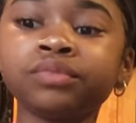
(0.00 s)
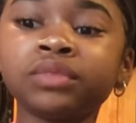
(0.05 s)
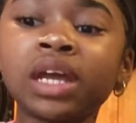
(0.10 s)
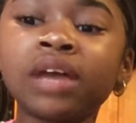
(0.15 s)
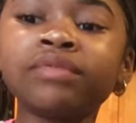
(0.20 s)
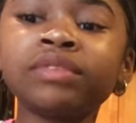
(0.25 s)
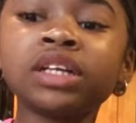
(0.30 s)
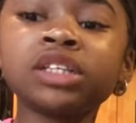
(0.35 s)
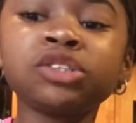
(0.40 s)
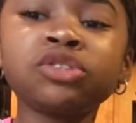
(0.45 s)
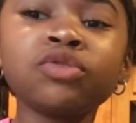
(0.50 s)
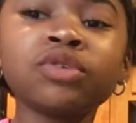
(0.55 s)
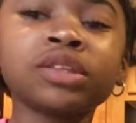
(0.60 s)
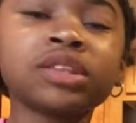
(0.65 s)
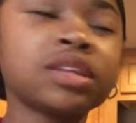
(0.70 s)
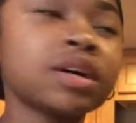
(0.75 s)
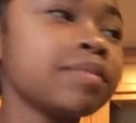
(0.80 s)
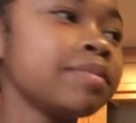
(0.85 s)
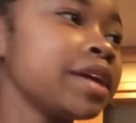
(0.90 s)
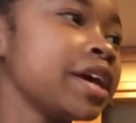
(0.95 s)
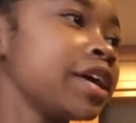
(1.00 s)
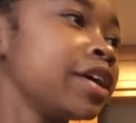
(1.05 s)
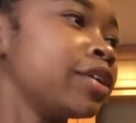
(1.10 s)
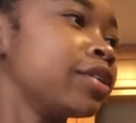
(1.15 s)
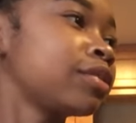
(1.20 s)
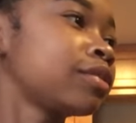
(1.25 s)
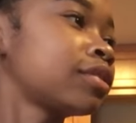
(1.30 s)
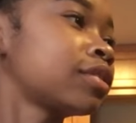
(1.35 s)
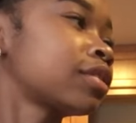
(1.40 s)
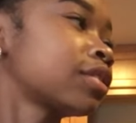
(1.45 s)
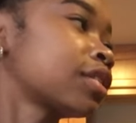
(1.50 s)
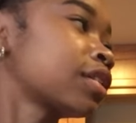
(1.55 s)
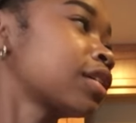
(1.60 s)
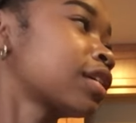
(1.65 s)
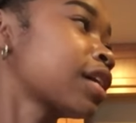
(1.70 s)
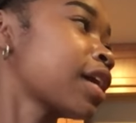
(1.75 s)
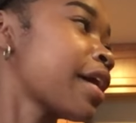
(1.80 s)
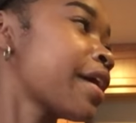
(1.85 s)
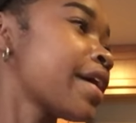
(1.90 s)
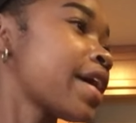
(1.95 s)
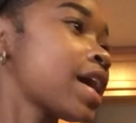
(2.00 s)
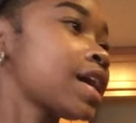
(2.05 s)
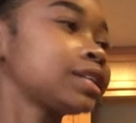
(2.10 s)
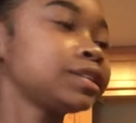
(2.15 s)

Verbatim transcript: Davey, let's do a thumbnail. Because he